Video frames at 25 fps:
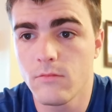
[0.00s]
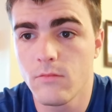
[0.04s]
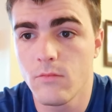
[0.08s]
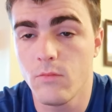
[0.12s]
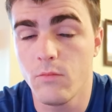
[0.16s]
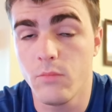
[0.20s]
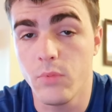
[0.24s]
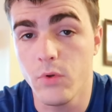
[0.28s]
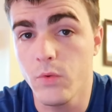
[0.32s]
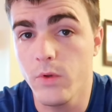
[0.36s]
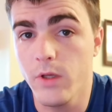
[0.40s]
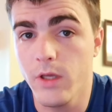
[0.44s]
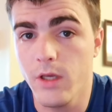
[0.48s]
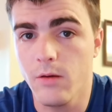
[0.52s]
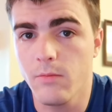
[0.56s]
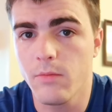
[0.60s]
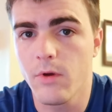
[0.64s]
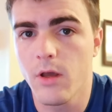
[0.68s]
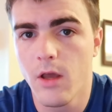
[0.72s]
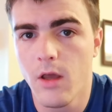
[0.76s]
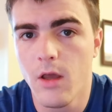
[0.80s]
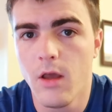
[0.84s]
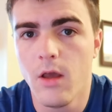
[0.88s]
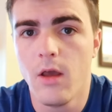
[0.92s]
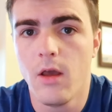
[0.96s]
boot camp,
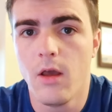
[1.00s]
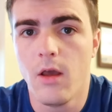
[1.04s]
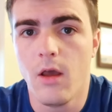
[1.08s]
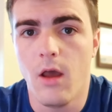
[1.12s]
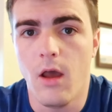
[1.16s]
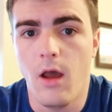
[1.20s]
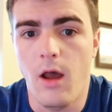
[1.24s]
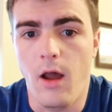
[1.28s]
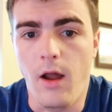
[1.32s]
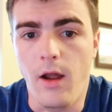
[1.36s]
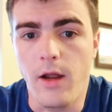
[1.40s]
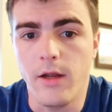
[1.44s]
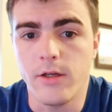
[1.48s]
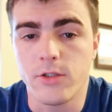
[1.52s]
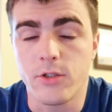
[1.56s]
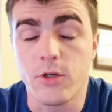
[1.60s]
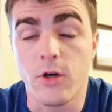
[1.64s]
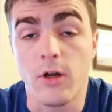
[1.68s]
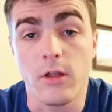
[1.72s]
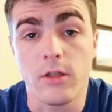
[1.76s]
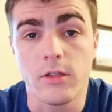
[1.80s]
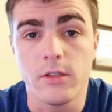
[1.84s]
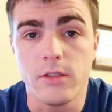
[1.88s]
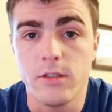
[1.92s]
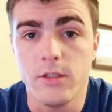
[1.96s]
I
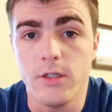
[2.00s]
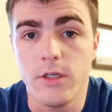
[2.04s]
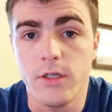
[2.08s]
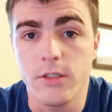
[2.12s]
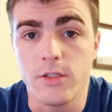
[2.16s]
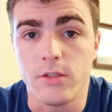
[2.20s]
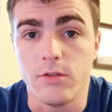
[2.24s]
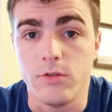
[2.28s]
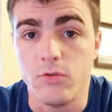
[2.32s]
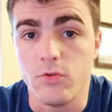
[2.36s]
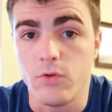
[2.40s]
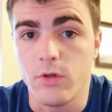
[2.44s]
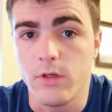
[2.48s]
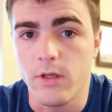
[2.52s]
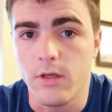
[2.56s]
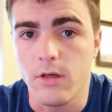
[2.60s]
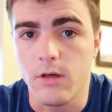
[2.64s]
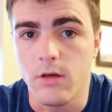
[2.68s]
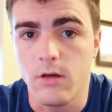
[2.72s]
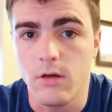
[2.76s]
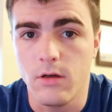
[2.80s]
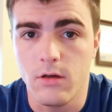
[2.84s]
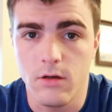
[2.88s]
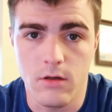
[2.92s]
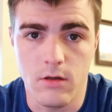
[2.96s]
strongly suggest you drink
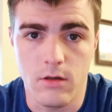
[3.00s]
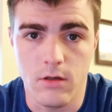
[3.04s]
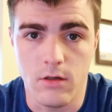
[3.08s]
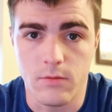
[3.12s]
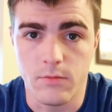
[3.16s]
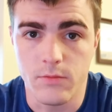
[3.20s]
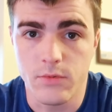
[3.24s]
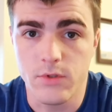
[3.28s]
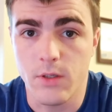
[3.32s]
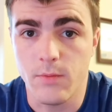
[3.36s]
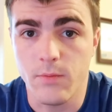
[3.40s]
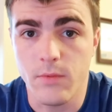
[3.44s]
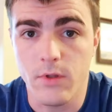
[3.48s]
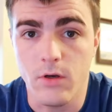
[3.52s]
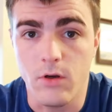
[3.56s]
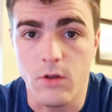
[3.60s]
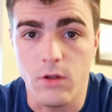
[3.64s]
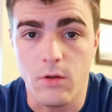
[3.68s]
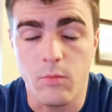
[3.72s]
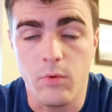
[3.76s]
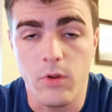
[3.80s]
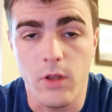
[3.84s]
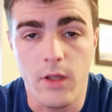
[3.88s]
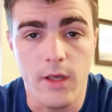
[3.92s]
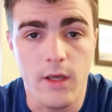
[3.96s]
something on
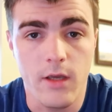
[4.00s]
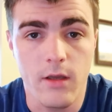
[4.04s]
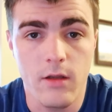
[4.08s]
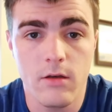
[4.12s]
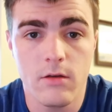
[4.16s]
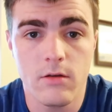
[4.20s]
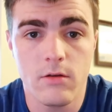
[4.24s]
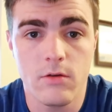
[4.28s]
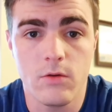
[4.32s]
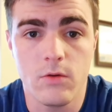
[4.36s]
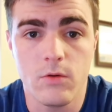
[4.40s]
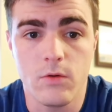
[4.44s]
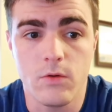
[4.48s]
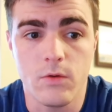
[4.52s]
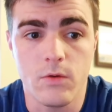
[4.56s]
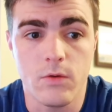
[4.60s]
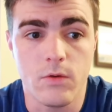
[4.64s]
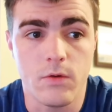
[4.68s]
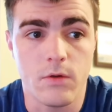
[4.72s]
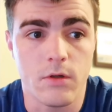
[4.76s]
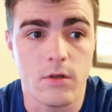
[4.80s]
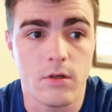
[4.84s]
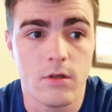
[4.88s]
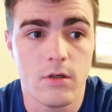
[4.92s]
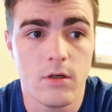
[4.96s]
the plane
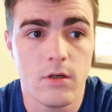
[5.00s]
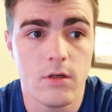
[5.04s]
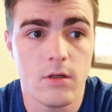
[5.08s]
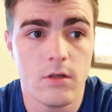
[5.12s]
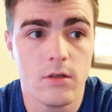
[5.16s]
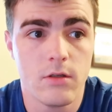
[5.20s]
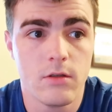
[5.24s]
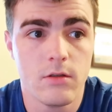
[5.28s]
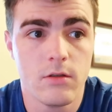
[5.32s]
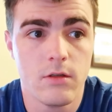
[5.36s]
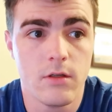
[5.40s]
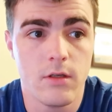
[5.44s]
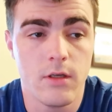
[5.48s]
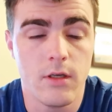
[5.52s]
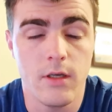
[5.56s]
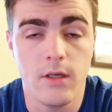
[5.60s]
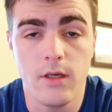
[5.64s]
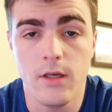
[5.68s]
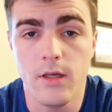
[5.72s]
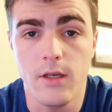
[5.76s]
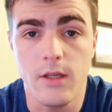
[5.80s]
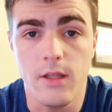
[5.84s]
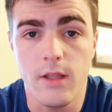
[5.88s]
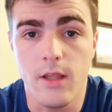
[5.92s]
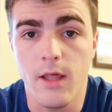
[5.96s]
or
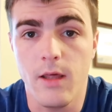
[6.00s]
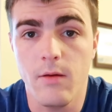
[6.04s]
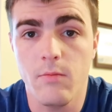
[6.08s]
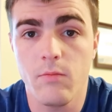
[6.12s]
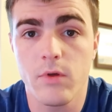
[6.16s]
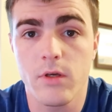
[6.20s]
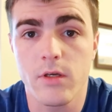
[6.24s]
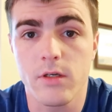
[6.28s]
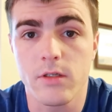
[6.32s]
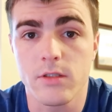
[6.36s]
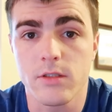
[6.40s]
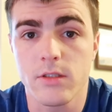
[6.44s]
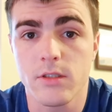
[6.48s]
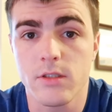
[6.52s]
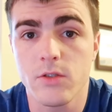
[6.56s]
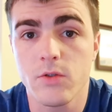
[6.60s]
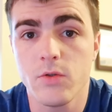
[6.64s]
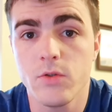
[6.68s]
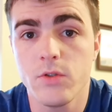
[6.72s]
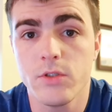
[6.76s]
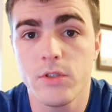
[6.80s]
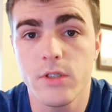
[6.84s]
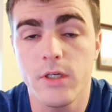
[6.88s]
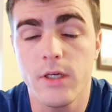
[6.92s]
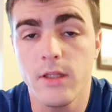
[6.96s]
any of that, because as
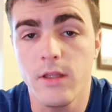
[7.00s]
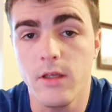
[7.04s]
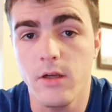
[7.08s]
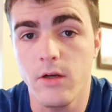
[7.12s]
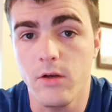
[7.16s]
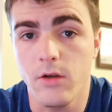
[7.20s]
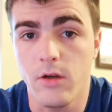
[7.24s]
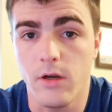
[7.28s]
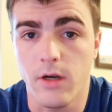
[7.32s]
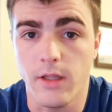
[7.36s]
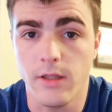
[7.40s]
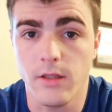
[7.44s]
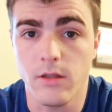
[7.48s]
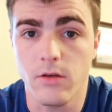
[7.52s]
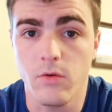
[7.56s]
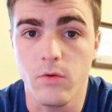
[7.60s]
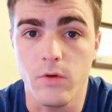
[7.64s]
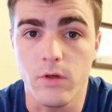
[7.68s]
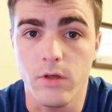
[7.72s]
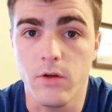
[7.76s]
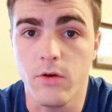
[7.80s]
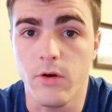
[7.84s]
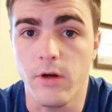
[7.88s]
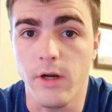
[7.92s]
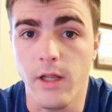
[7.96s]
soon as you get there, you're gonna have to do
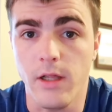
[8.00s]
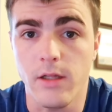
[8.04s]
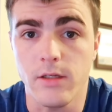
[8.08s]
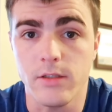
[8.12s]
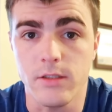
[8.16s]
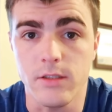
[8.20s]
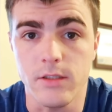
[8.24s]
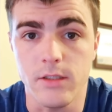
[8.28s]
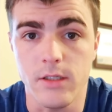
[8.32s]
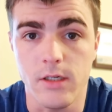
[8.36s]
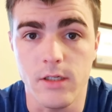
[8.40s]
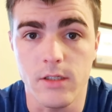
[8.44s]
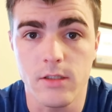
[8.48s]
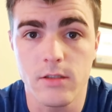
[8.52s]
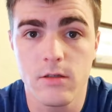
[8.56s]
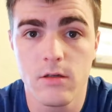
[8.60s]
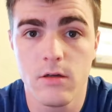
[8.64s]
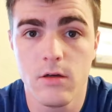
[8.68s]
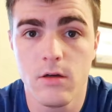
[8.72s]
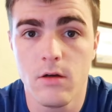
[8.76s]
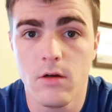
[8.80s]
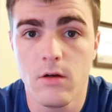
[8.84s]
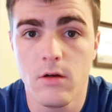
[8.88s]
a urinalysis test,